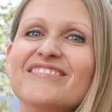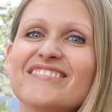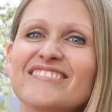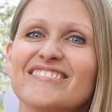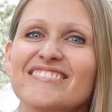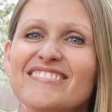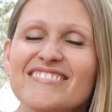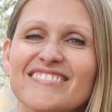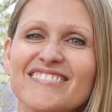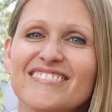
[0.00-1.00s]

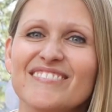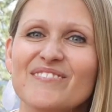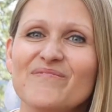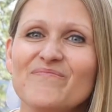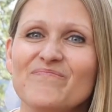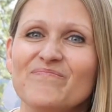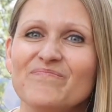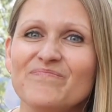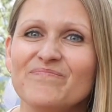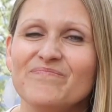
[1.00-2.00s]

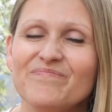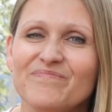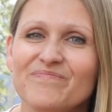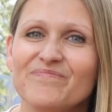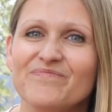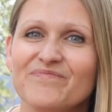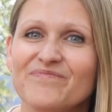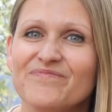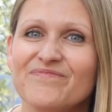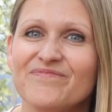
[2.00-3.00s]

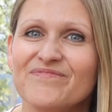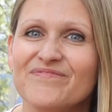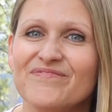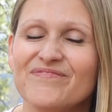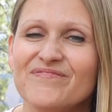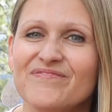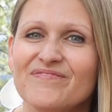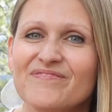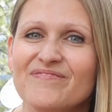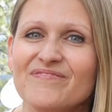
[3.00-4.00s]

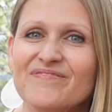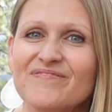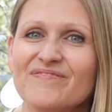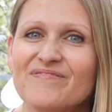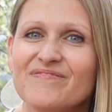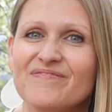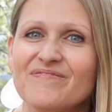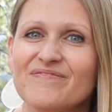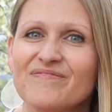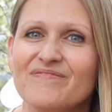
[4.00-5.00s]

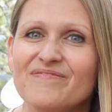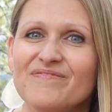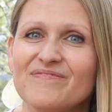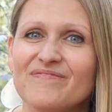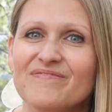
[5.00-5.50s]
(silent)